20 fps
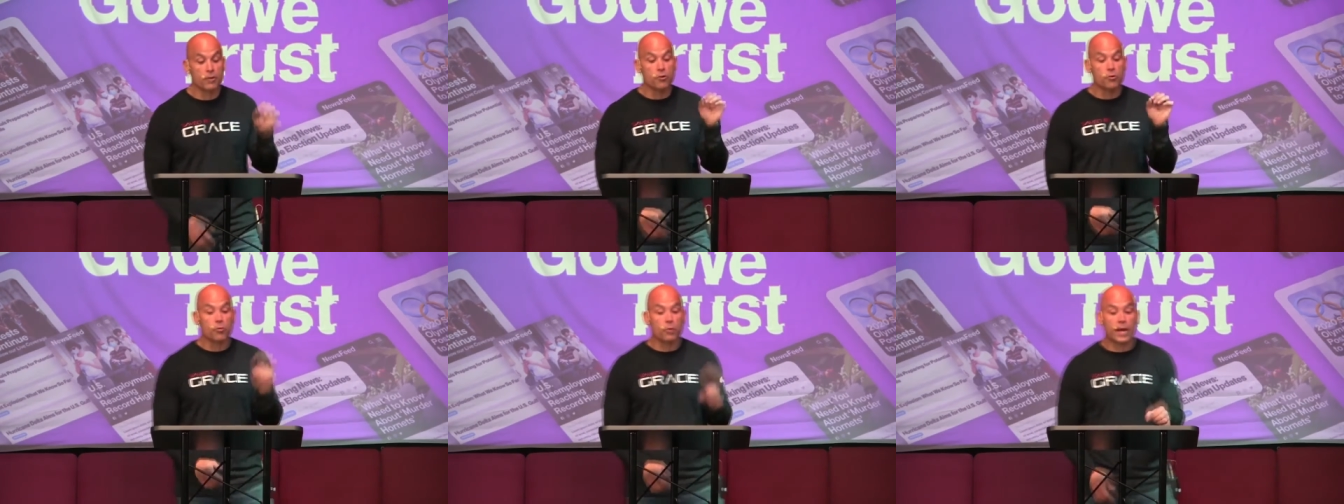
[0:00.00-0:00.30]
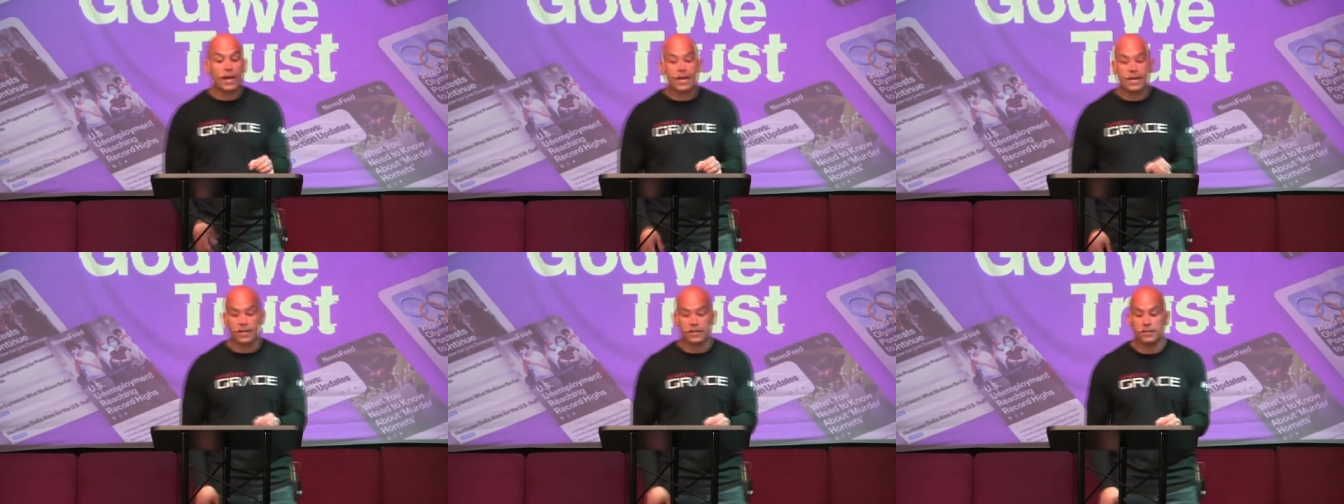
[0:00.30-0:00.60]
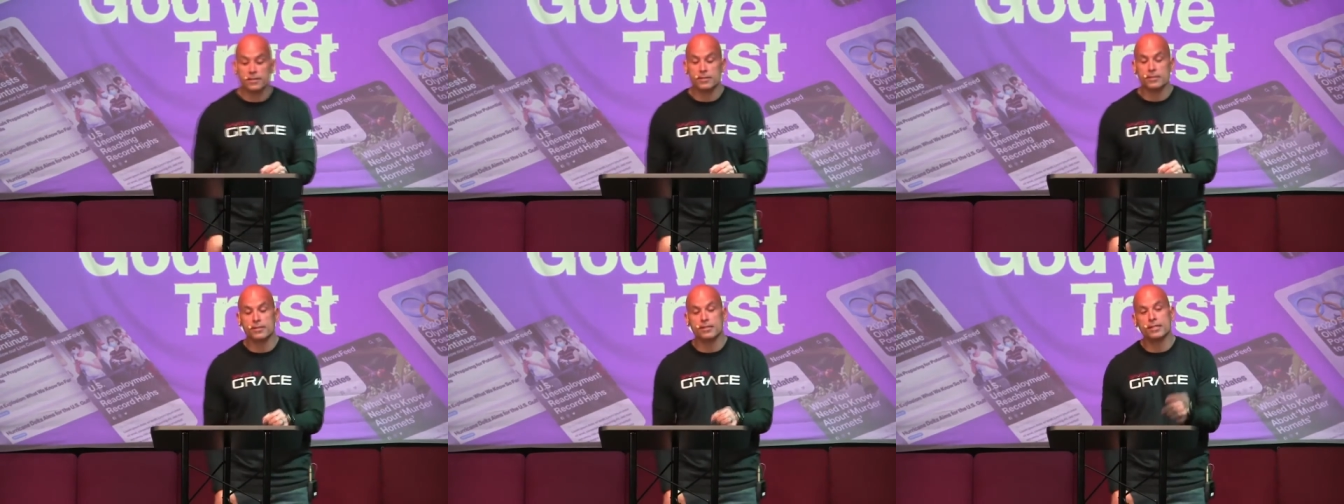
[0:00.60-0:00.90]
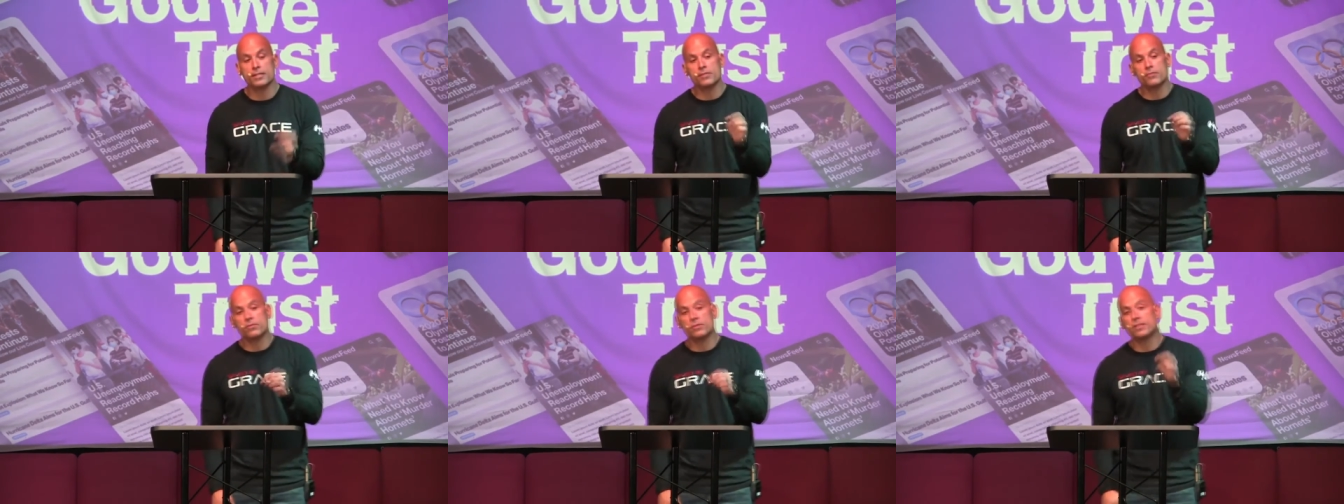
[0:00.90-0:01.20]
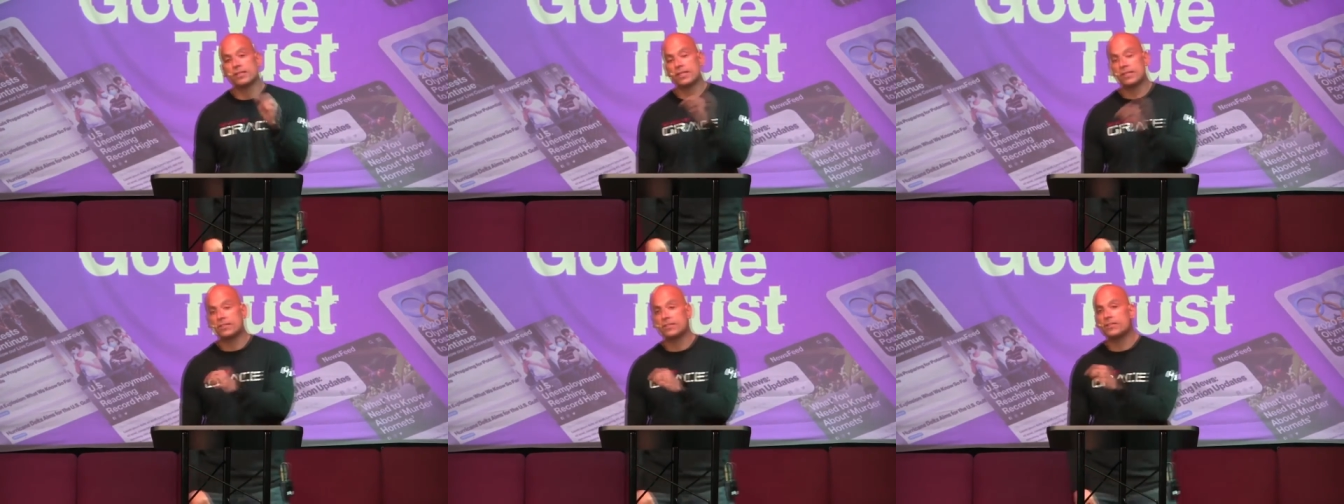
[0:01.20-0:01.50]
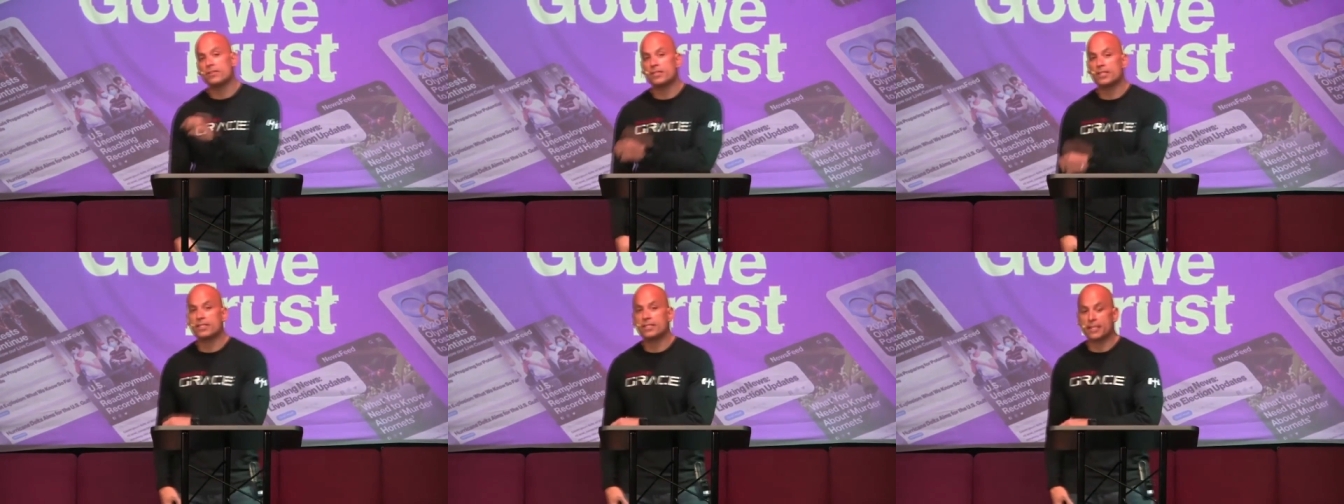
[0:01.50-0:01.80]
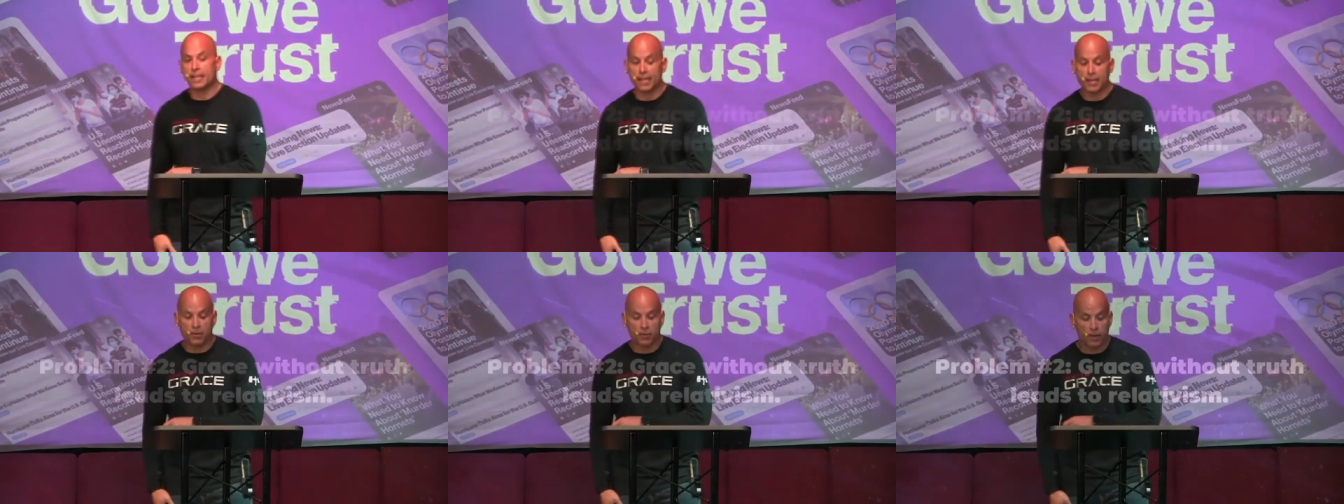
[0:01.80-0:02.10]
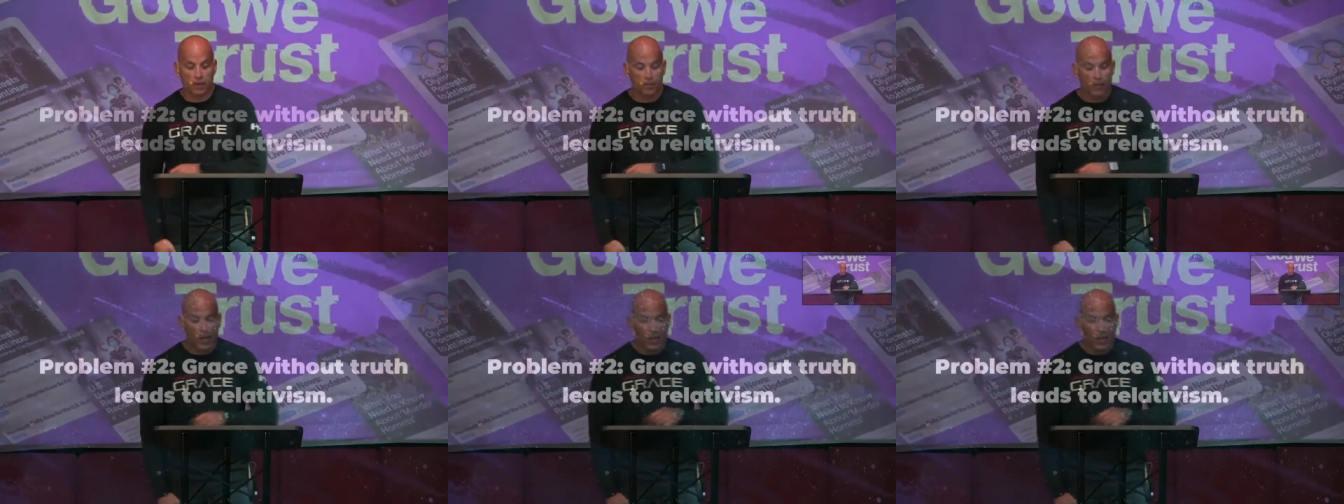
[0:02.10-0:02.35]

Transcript: Grace, let's, re, let's do the second one.